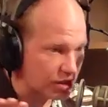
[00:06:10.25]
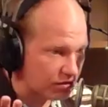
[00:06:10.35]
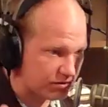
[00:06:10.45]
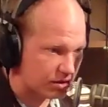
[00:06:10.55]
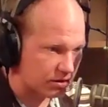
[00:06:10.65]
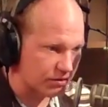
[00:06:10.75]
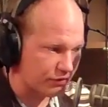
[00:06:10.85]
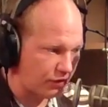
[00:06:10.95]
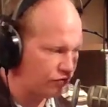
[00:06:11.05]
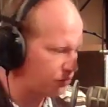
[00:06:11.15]
Justin on the
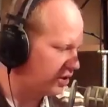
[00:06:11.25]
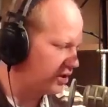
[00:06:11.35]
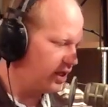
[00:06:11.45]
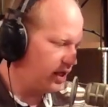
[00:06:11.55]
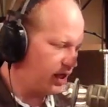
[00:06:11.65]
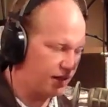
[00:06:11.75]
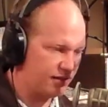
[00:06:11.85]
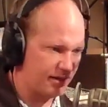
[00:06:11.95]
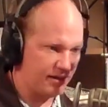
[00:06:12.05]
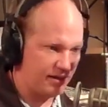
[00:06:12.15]
first one.
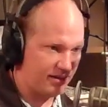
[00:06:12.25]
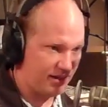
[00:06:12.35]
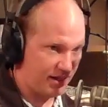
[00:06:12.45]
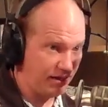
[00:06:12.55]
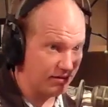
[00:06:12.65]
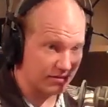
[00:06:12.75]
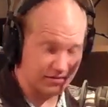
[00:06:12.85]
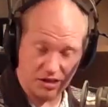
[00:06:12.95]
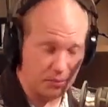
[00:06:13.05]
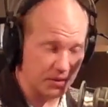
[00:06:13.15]
It, it, it is. It's
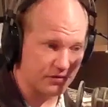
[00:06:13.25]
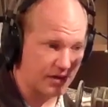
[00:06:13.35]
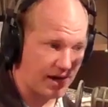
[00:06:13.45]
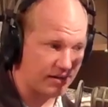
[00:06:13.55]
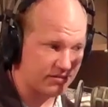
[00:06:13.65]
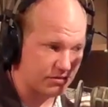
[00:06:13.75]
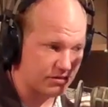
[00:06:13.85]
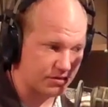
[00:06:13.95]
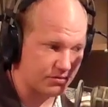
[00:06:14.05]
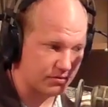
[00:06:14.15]
a couple of guys that are
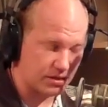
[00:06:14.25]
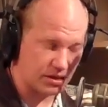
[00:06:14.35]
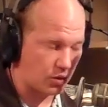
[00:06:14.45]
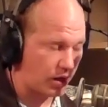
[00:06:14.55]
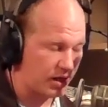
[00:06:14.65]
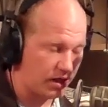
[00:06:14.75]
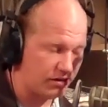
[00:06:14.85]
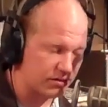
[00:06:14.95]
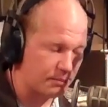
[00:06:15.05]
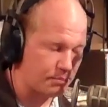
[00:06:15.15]
just quite
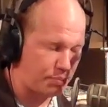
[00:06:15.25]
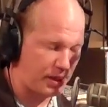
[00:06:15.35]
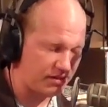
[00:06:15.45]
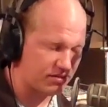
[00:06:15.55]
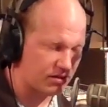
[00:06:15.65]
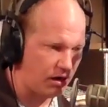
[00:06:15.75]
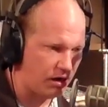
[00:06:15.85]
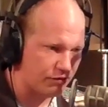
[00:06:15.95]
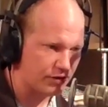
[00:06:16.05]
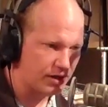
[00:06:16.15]
honestly pissed
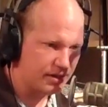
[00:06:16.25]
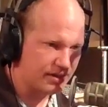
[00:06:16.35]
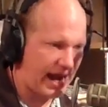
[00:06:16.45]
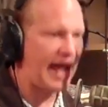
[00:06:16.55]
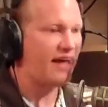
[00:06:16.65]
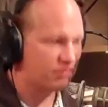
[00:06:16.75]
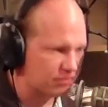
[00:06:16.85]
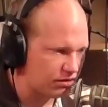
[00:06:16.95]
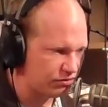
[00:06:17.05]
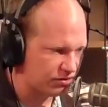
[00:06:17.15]
off that has
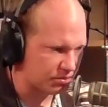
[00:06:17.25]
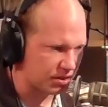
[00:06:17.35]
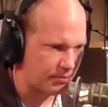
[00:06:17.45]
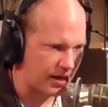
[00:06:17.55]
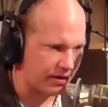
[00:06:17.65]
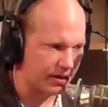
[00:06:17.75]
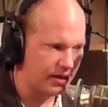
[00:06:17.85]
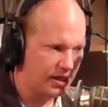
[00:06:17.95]
to do something about it.